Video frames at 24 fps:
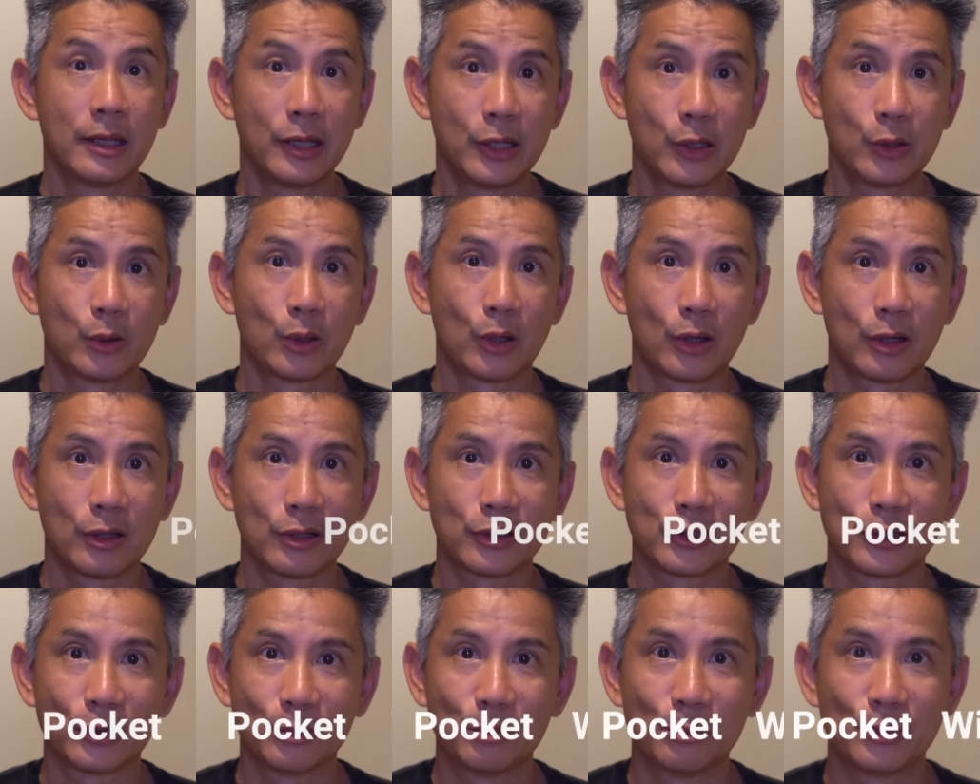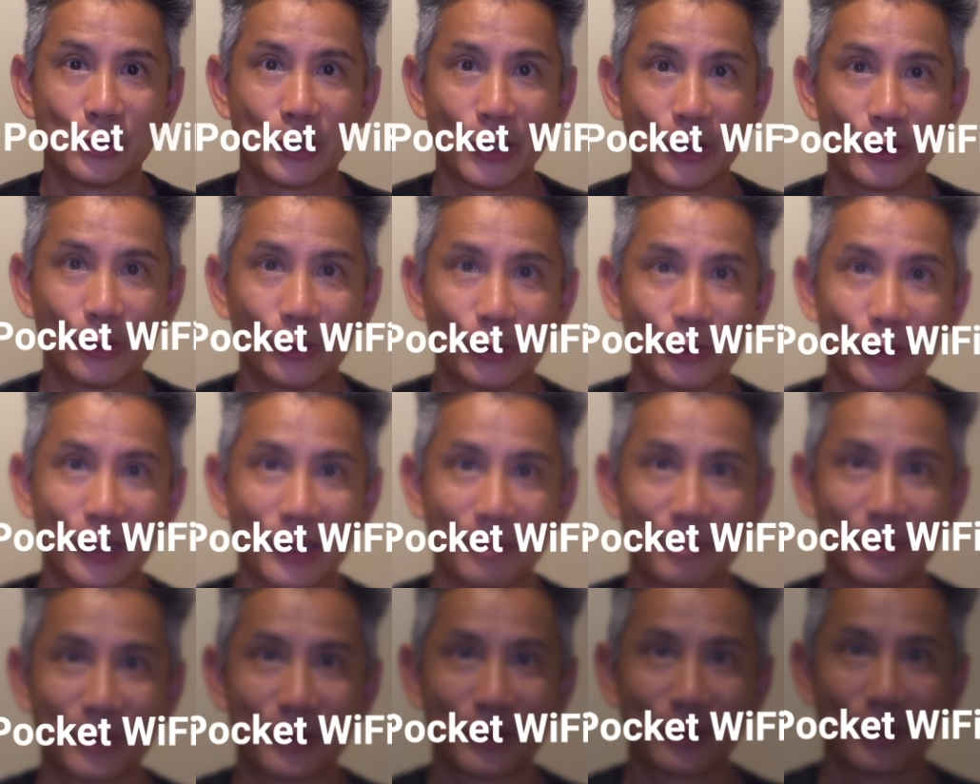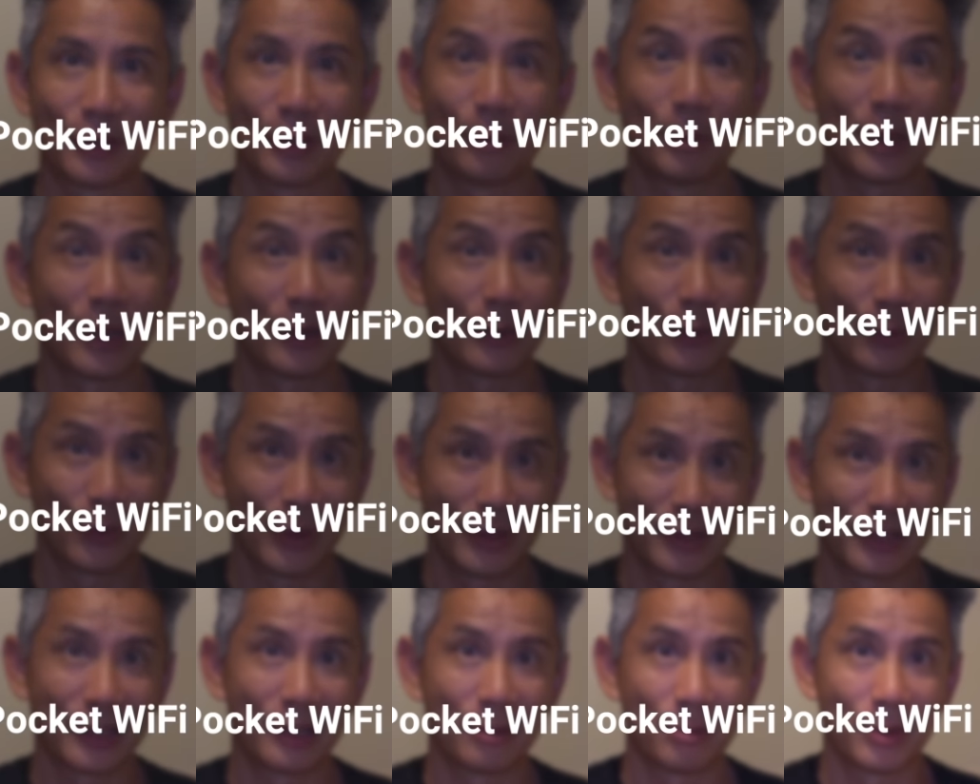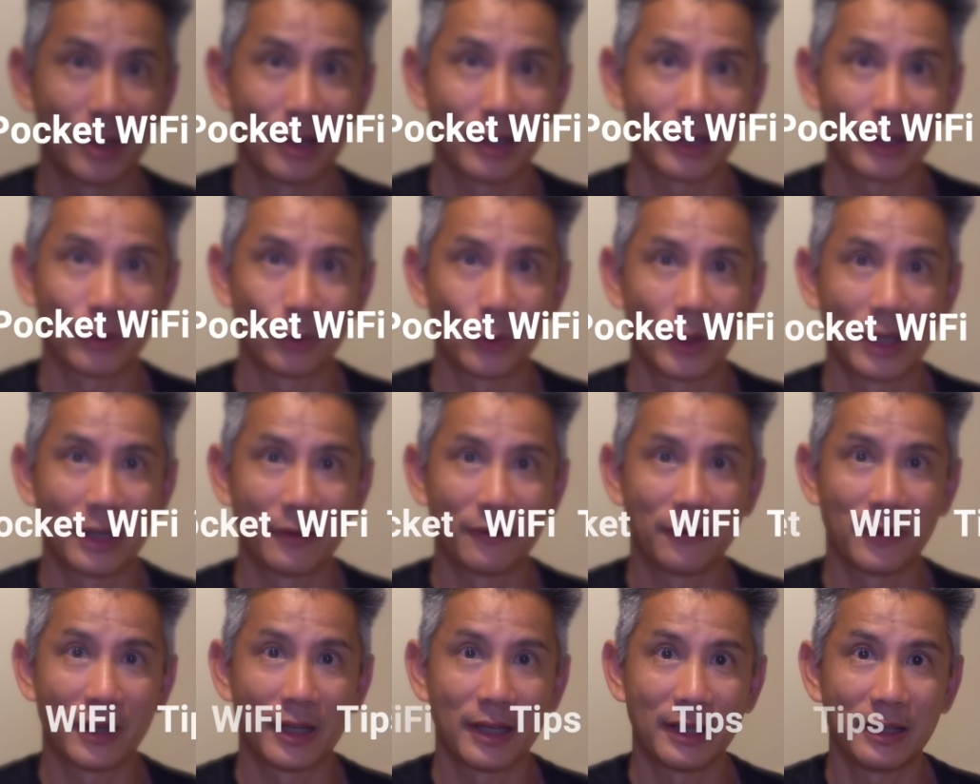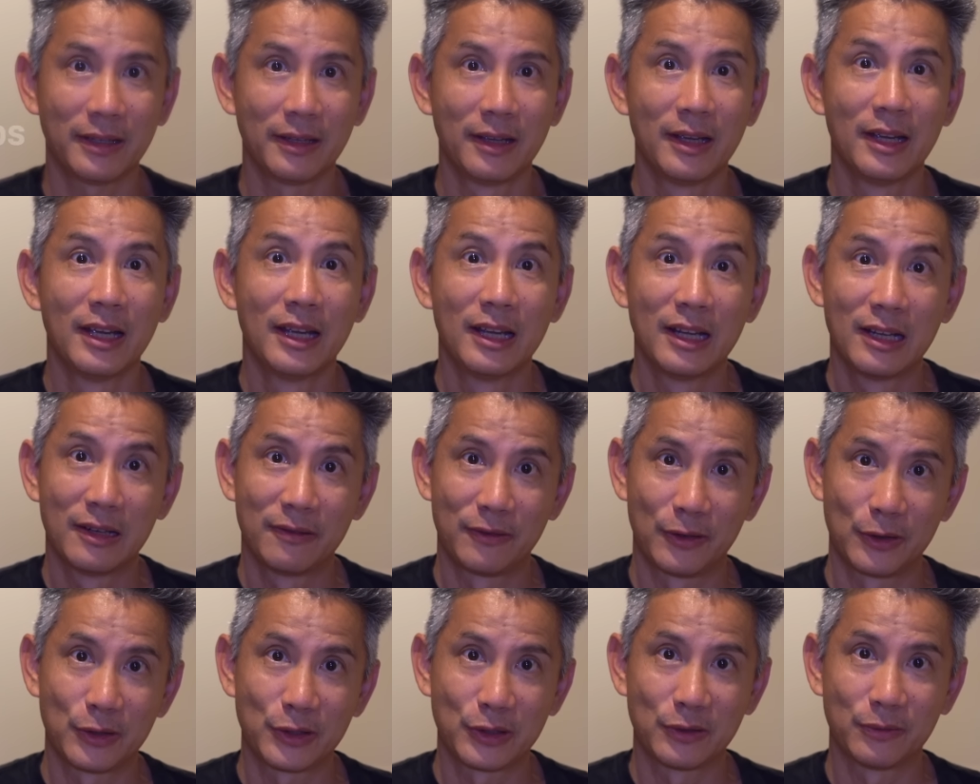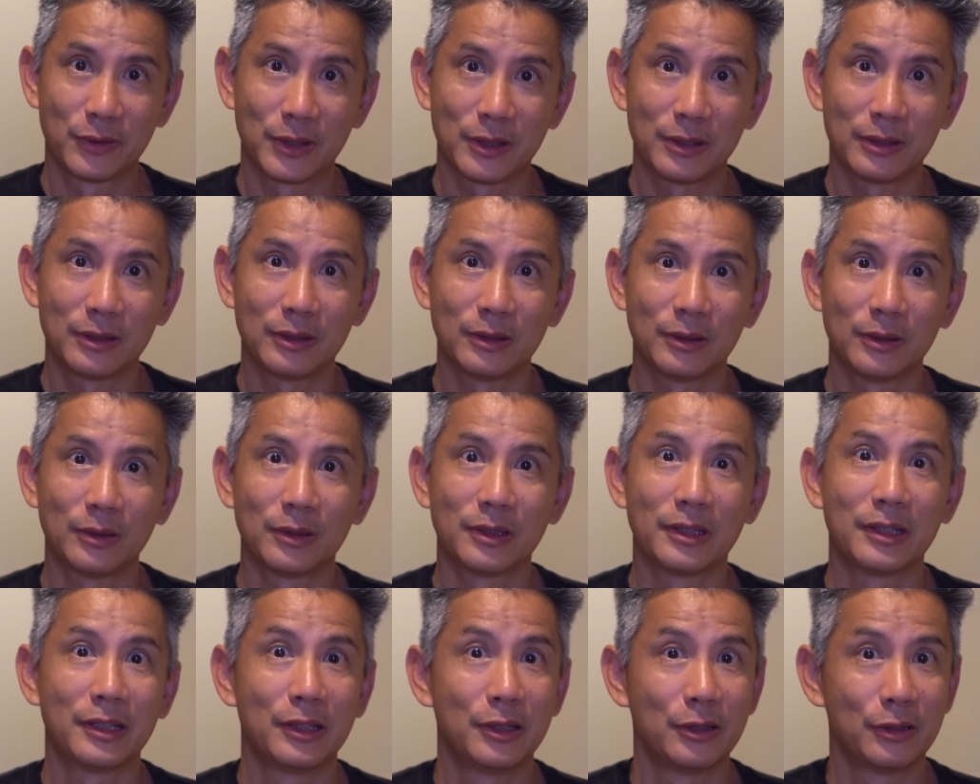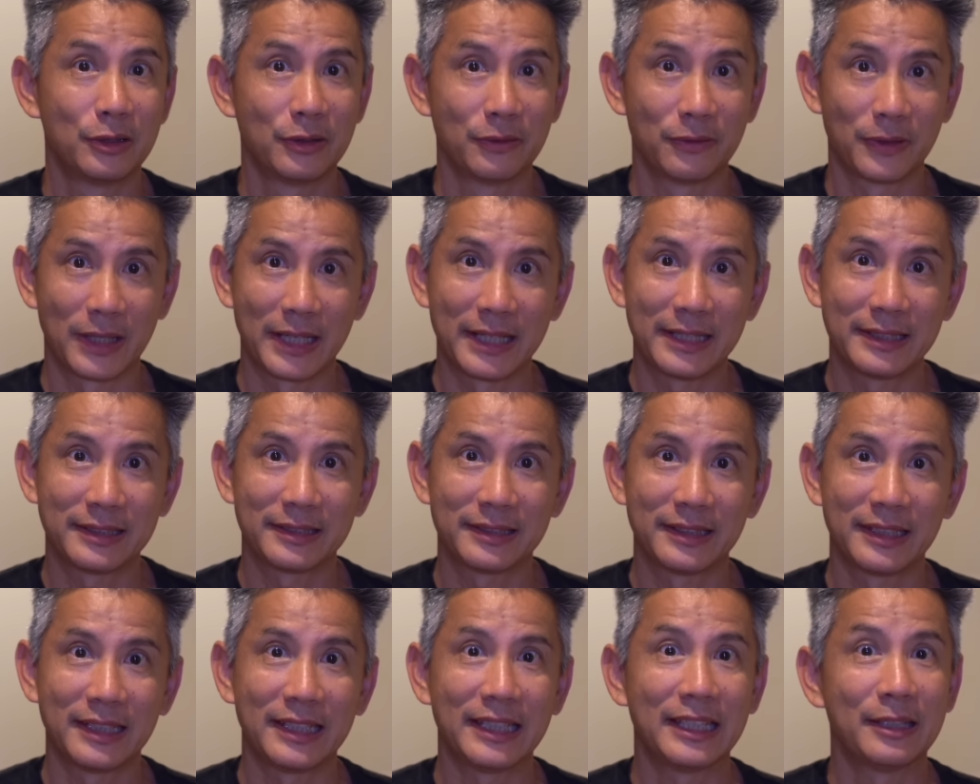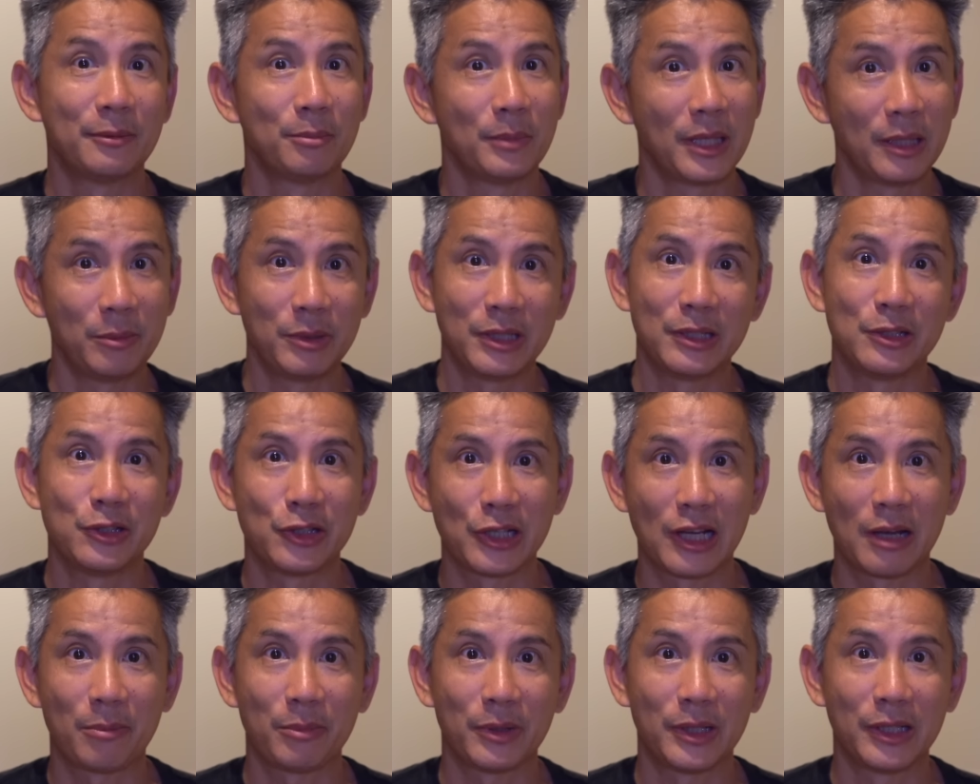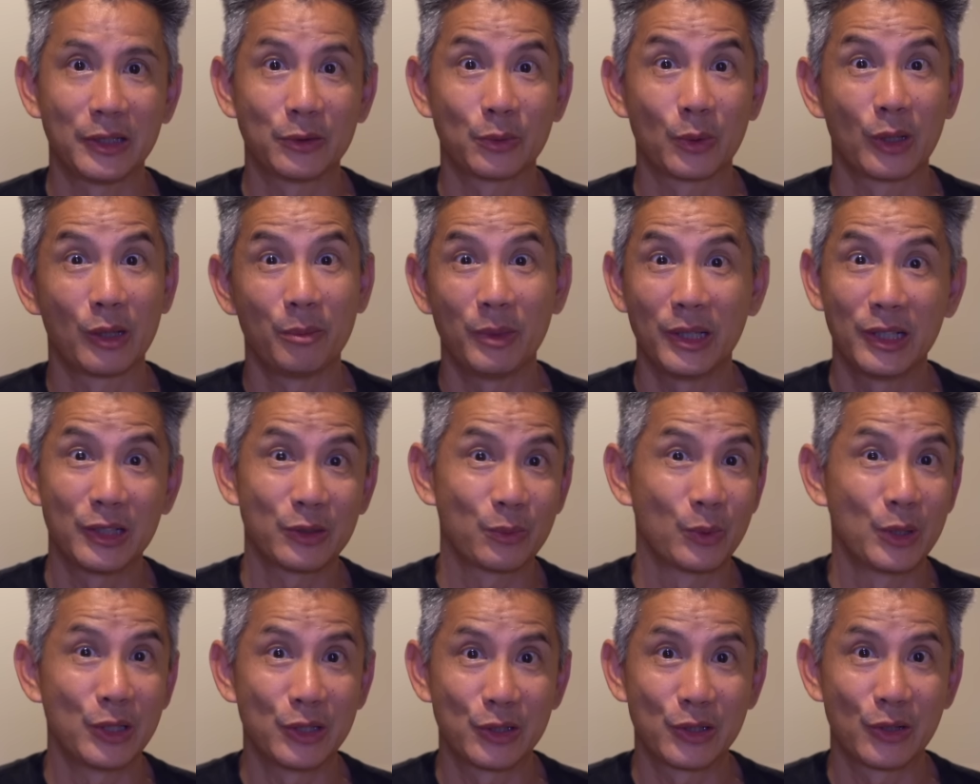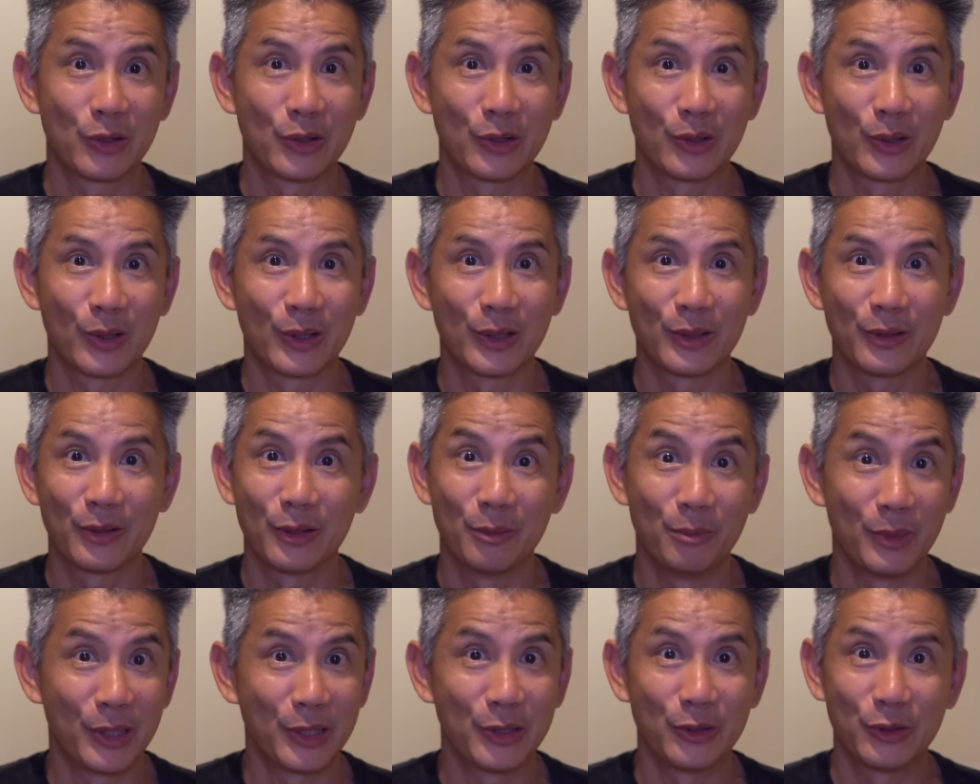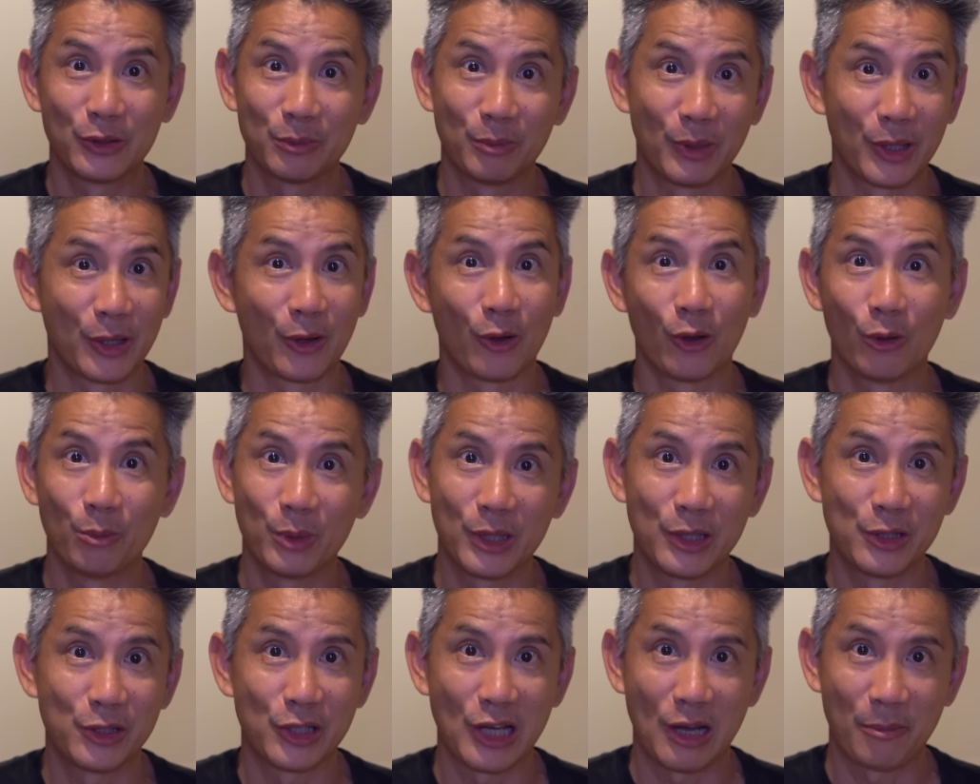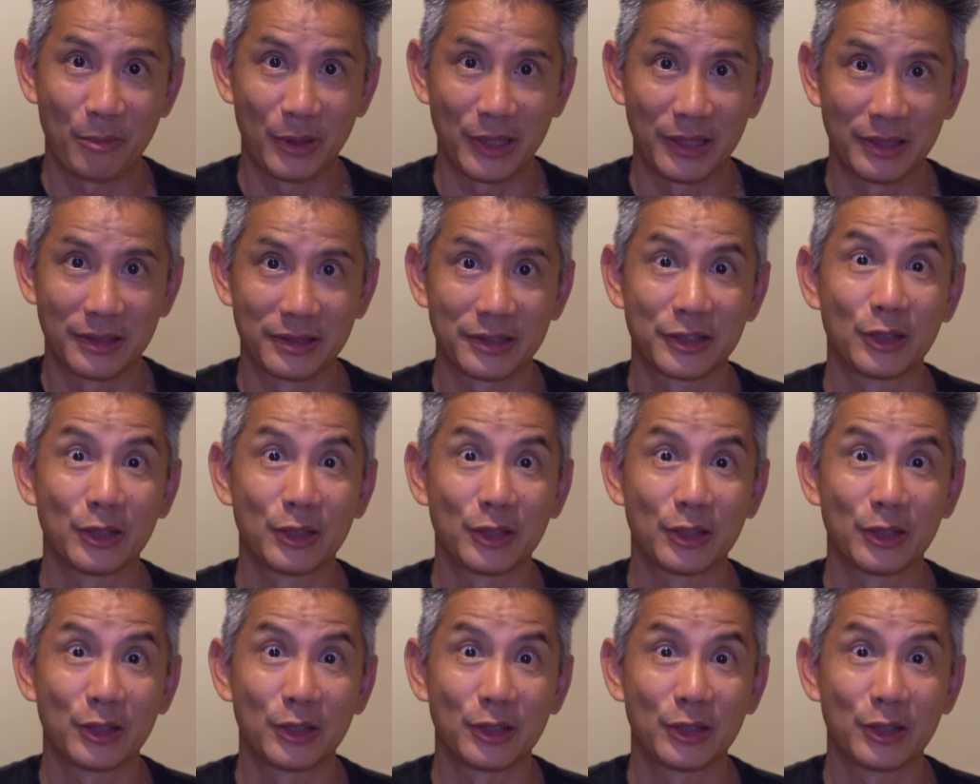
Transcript: Here are some general tips about renting a Pocket Wi-Fi. First of all, your device, it may be in Japanese. What I mean is when you turn it on, the menus might all be in Japanese.